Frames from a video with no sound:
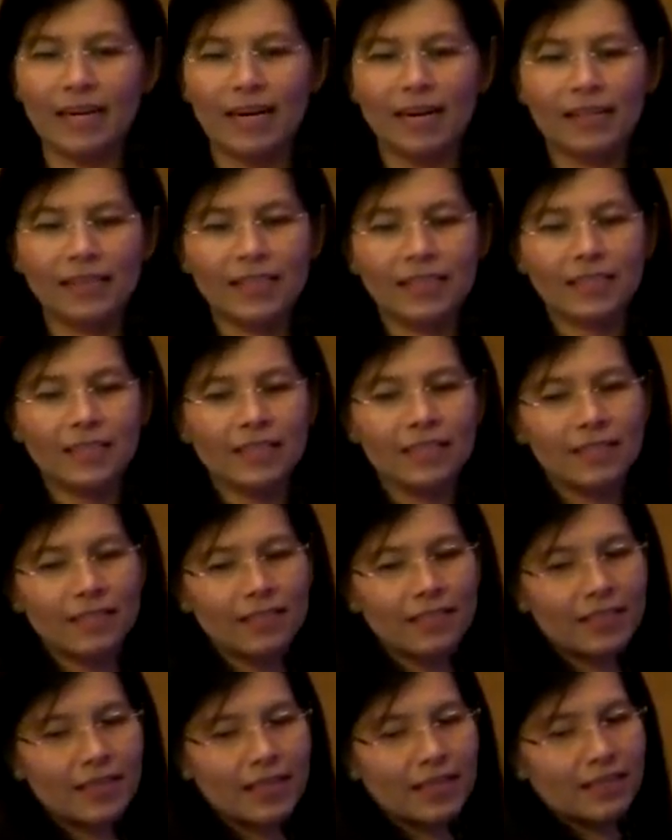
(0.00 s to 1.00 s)
This is the
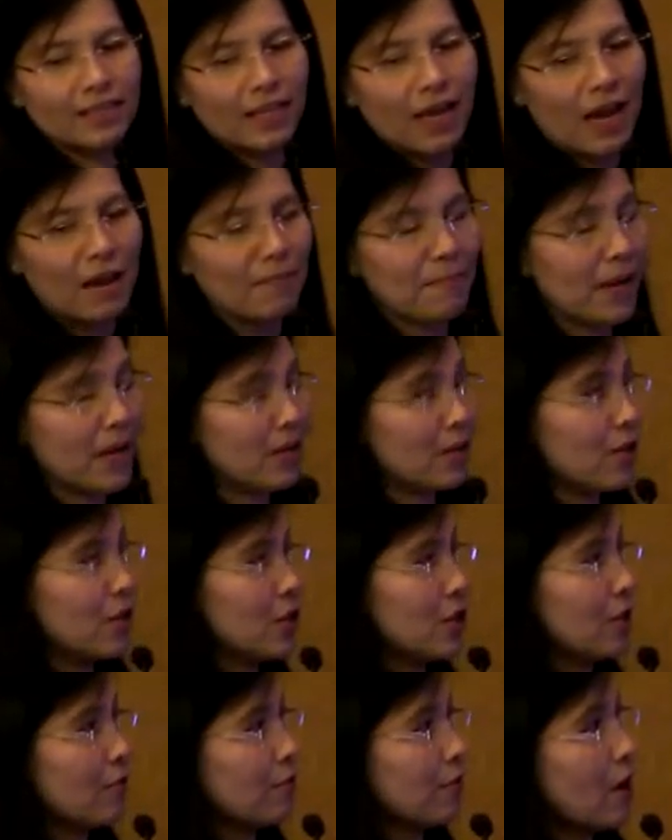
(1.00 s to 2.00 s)
6th
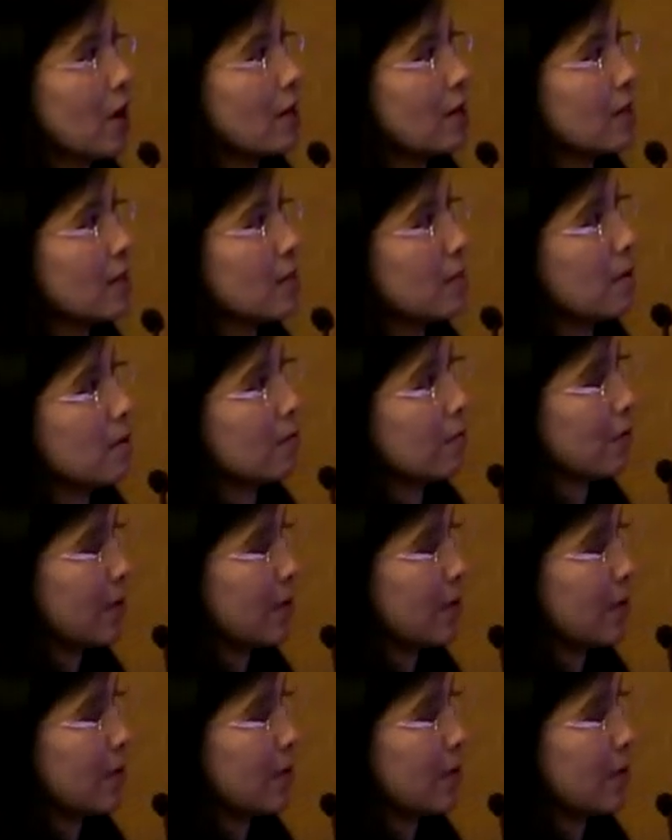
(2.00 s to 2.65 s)
dimension of continuum of